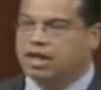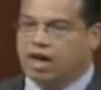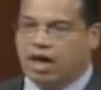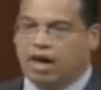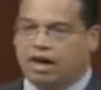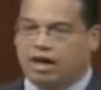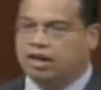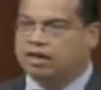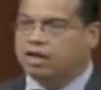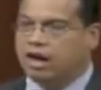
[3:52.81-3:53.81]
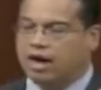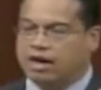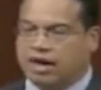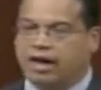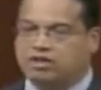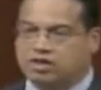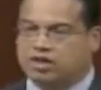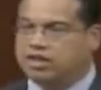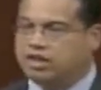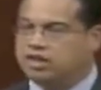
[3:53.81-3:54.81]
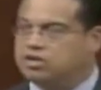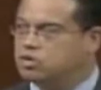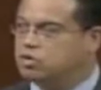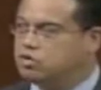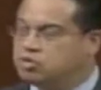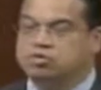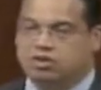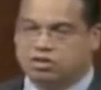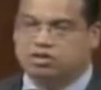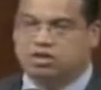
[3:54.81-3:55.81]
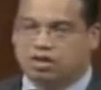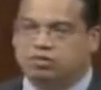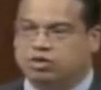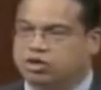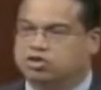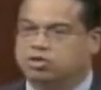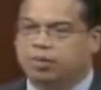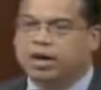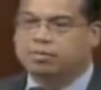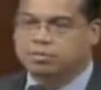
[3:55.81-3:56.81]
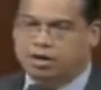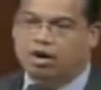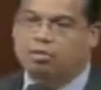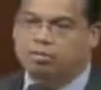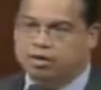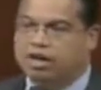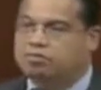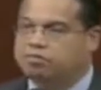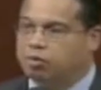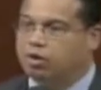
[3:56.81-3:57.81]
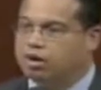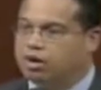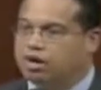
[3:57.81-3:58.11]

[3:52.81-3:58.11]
hey, I actually need to use the coverage that you're paying me an arm and a leg for.